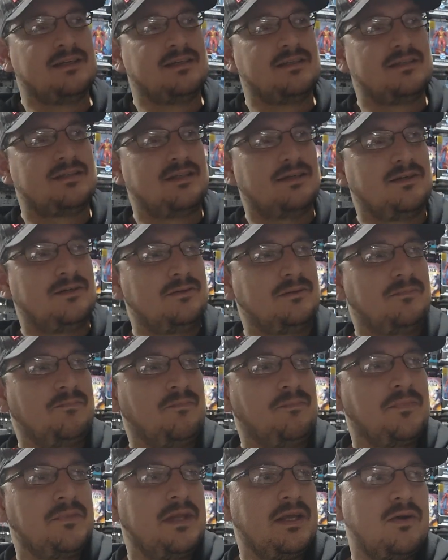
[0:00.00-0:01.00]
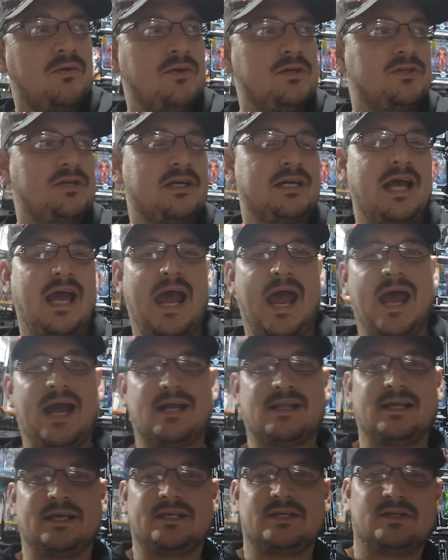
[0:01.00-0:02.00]
So quit trying to
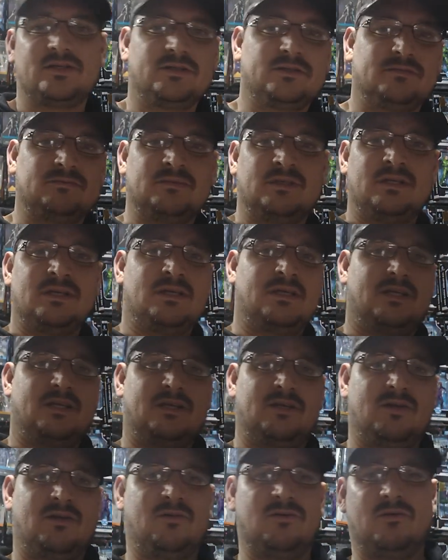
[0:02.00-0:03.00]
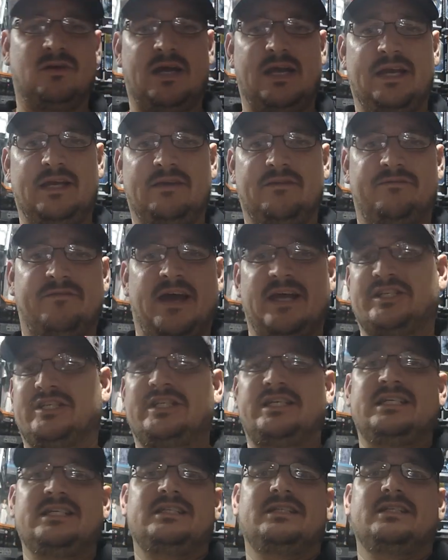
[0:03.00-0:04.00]
act like you're, a
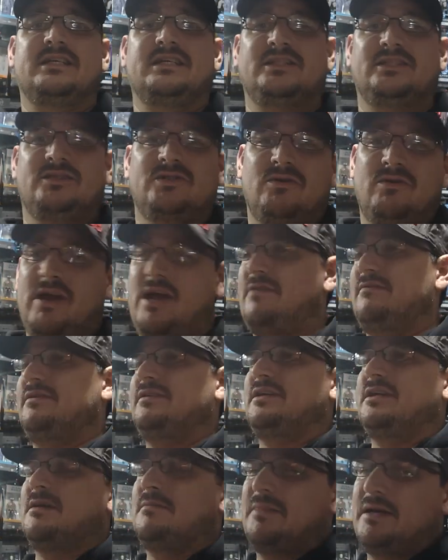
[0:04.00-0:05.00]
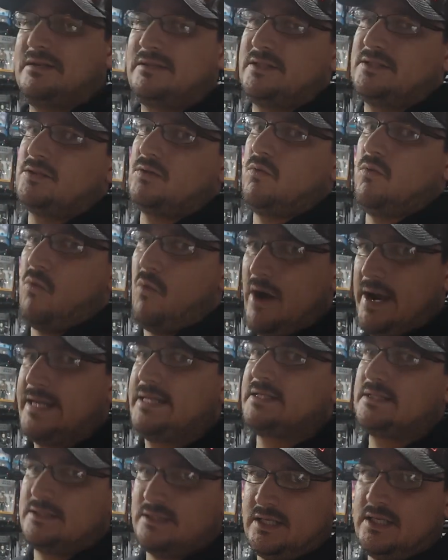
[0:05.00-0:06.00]
fashionista and you know everything about this
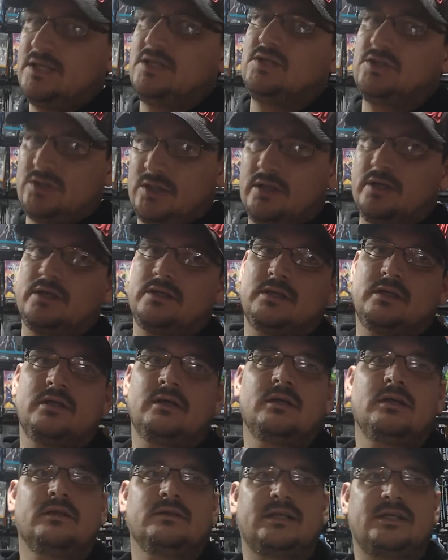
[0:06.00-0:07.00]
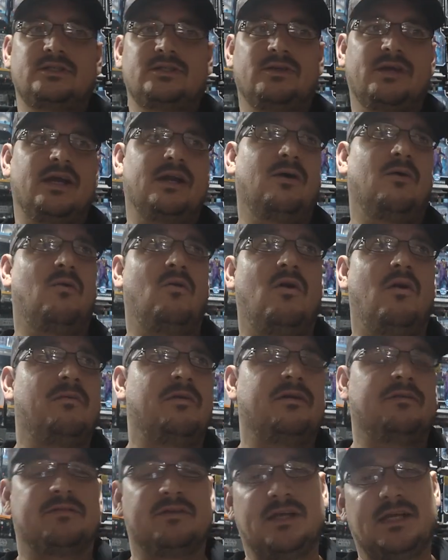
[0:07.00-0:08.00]
white t-shirt that you get at
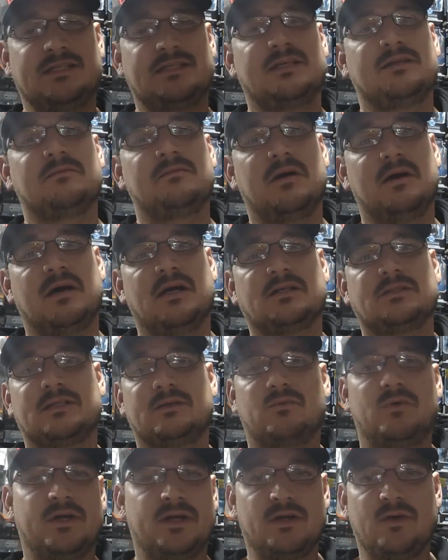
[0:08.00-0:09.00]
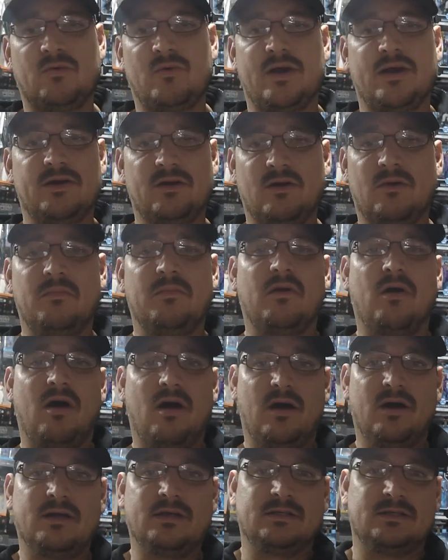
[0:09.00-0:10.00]
Walmart for like $10 and wearing no
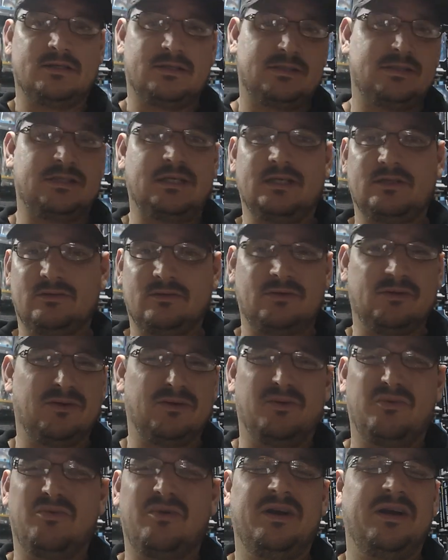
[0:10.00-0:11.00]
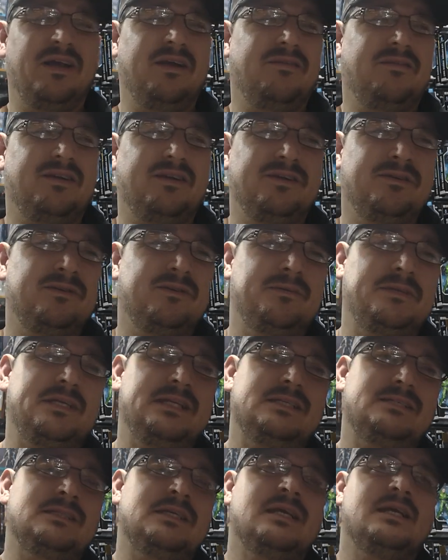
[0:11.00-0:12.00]
bra and it's see-through or whatever. You know what I
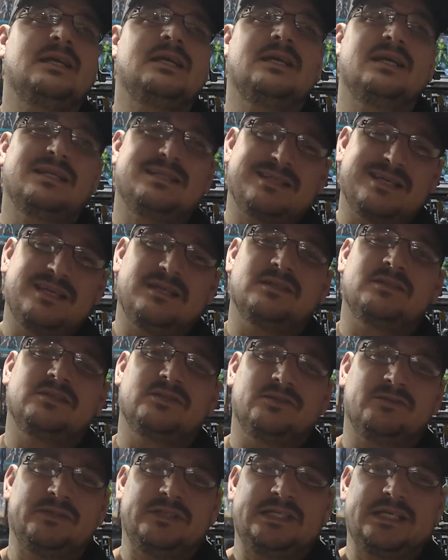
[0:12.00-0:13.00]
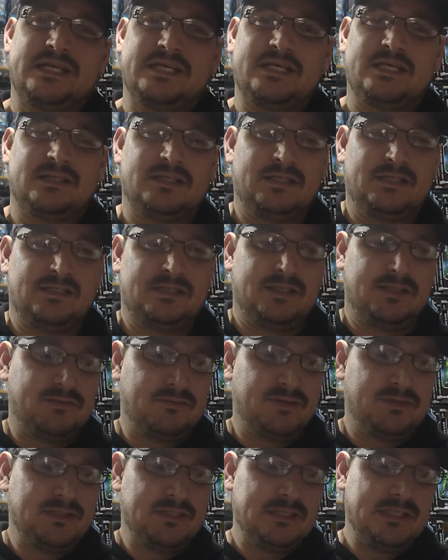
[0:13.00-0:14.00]
mean? It's getting a little ridiculous. It
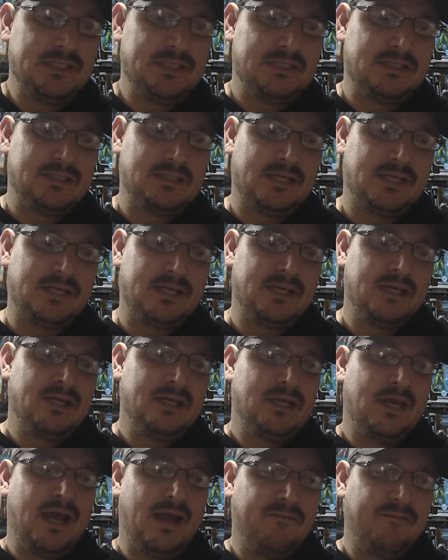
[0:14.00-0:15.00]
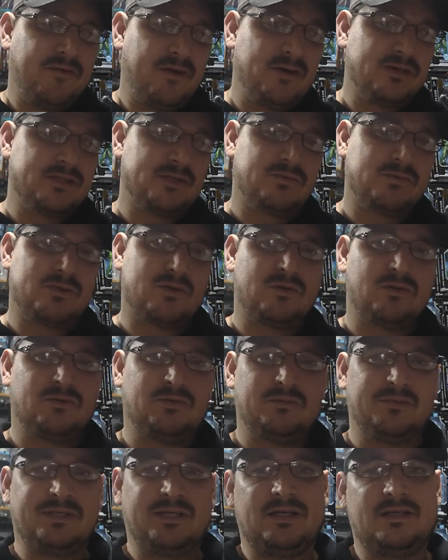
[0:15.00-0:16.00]
really is. Like, at first it was
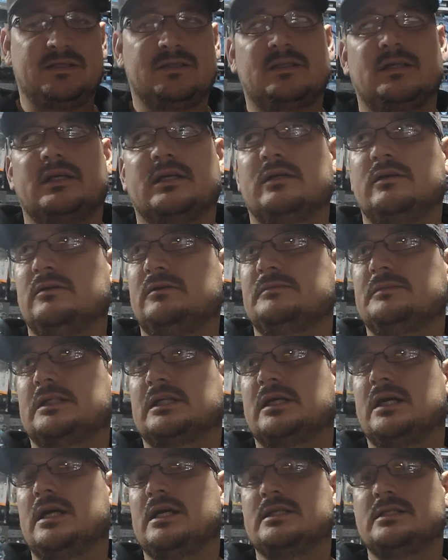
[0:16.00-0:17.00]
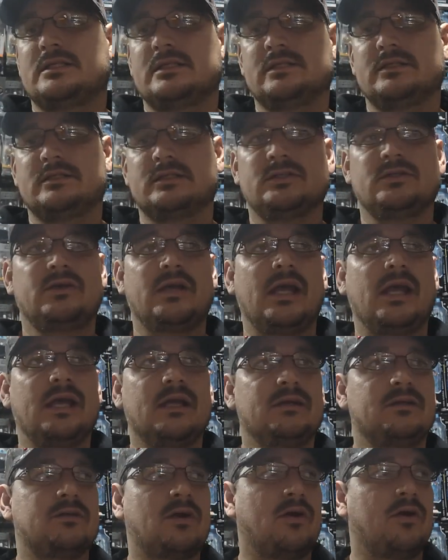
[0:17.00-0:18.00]
cool, but now it's like, oh my God, seriously, you
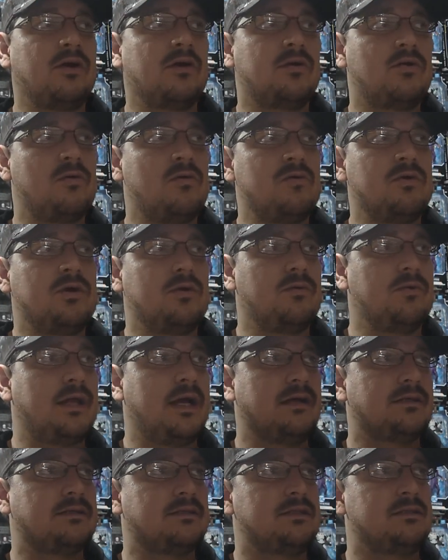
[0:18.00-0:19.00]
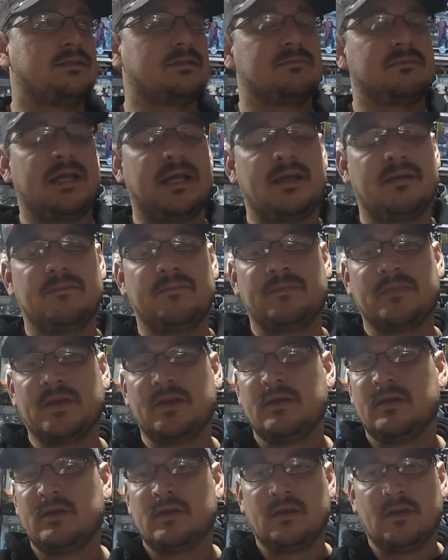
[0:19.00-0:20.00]
can't turn a corner without seeing some damn
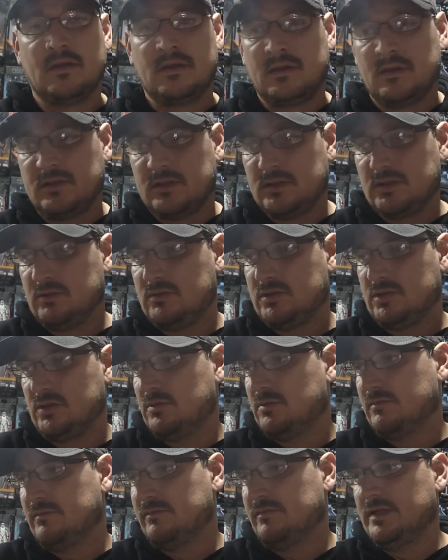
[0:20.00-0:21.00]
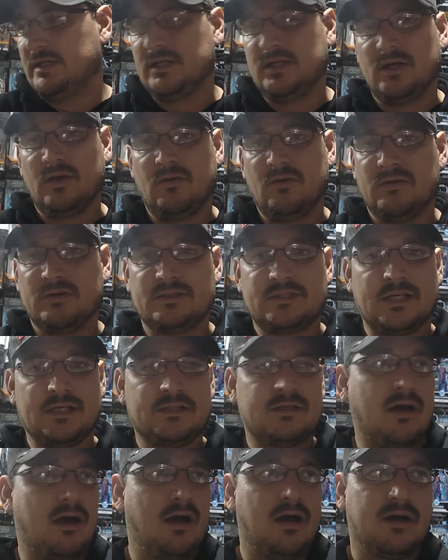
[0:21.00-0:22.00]
YouTube video or
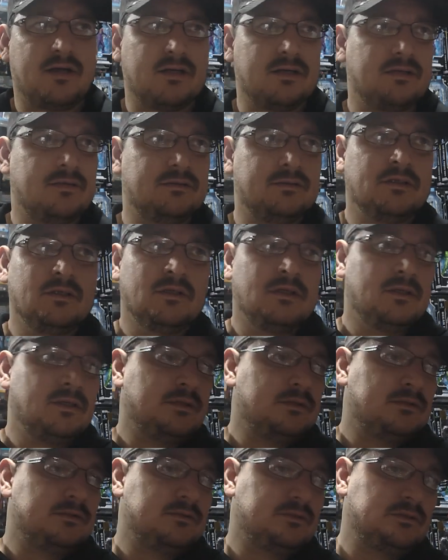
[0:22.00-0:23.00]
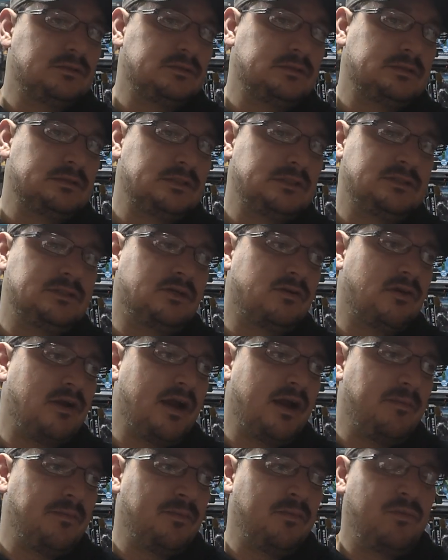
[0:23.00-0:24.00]
TikTok or
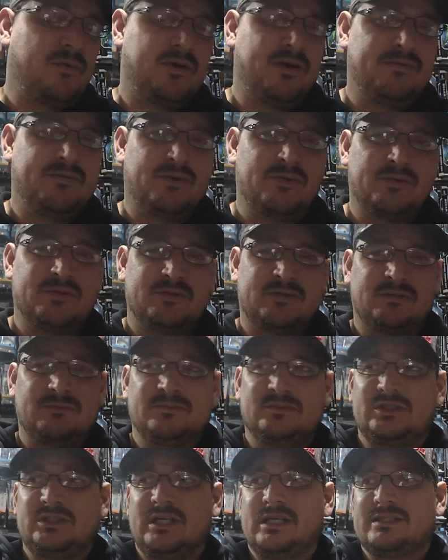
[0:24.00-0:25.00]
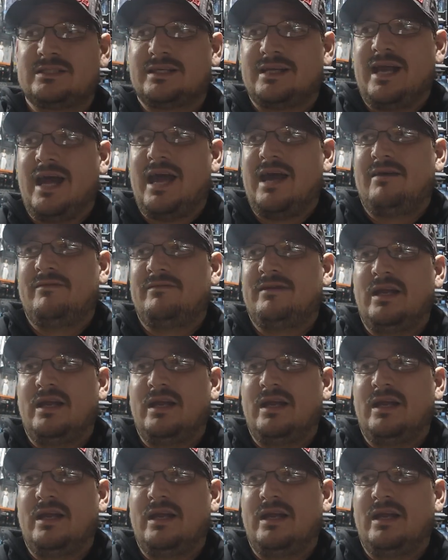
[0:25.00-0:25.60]
Instagram or whatever, where some chicks like half